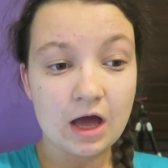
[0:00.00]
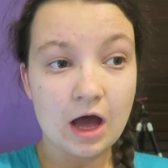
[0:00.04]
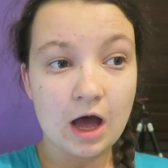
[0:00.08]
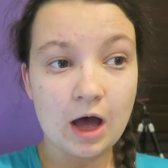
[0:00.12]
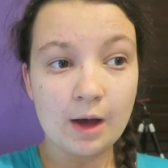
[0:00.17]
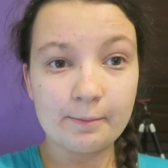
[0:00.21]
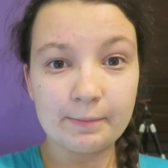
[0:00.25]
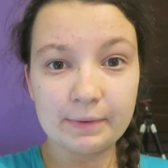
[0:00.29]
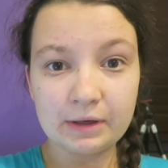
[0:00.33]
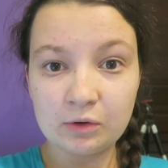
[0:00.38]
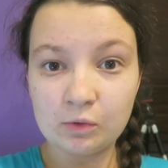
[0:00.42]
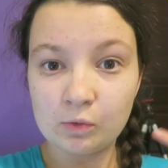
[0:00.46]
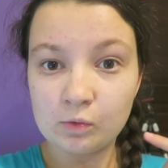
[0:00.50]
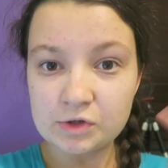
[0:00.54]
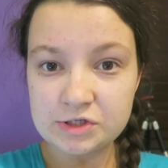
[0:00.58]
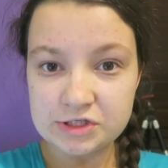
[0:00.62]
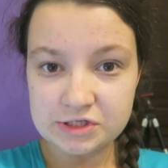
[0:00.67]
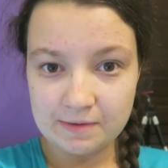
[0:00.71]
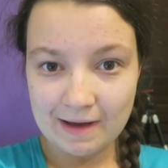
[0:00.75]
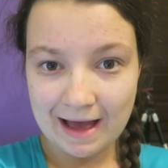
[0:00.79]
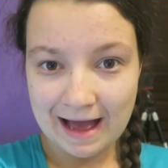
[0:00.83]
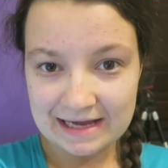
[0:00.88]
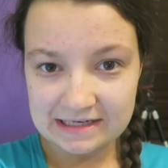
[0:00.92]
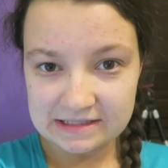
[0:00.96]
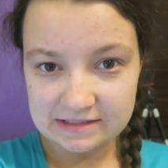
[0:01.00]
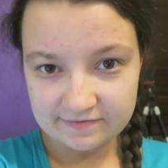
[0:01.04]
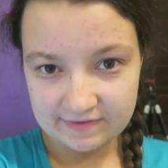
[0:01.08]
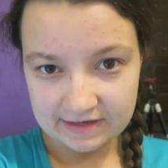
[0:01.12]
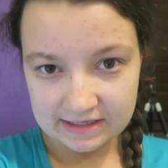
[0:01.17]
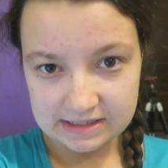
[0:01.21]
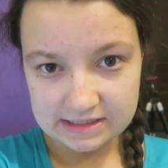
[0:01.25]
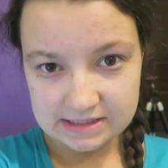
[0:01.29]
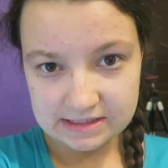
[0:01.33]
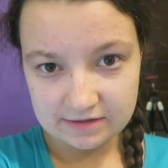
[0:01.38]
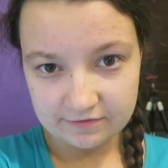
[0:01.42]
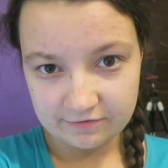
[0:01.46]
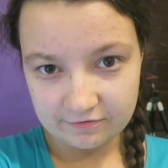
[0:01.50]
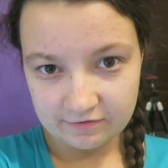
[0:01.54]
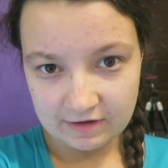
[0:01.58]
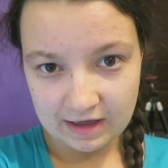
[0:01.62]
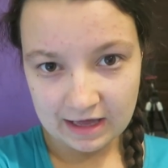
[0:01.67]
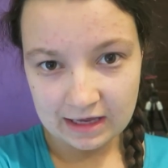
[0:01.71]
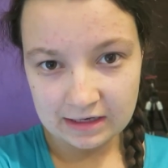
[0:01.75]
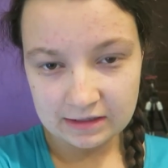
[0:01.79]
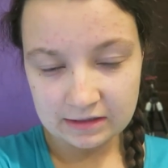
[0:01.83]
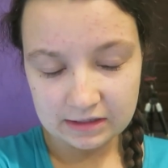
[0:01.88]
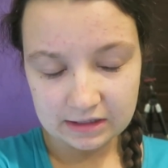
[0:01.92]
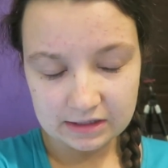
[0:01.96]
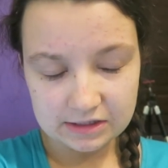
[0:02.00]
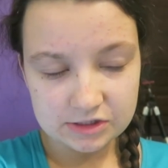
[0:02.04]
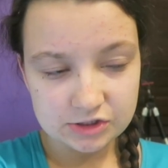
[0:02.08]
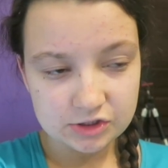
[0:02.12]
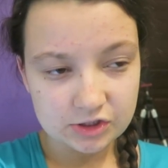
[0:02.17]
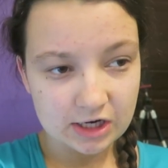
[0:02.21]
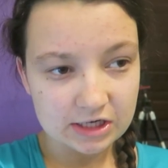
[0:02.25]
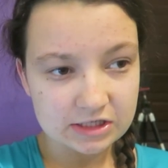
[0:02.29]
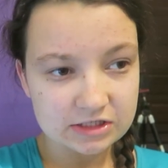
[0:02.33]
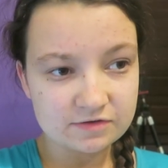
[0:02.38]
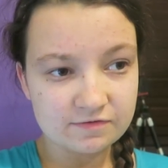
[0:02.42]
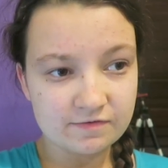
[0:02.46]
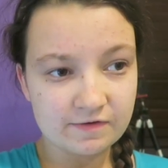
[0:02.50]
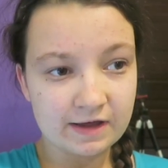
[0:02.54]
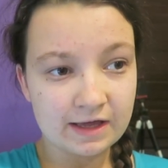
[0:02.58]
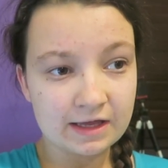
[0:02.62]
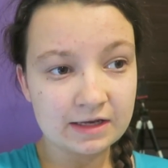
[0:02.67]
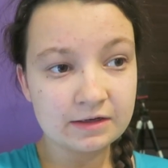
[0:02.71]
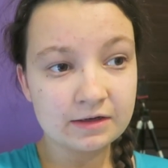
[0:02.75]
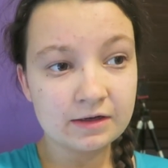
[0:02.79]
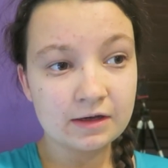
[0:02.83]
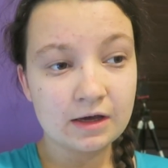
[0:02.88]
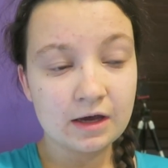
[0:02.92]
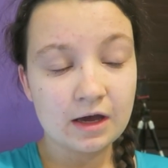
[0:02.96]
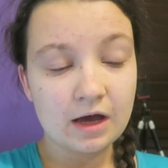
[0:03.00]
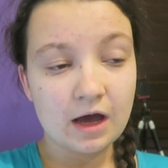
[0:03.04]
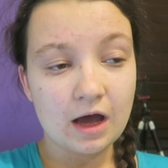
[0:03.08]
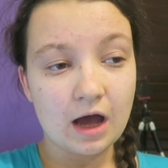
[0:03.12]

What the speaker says: But it also activates the fan, the extractor fan.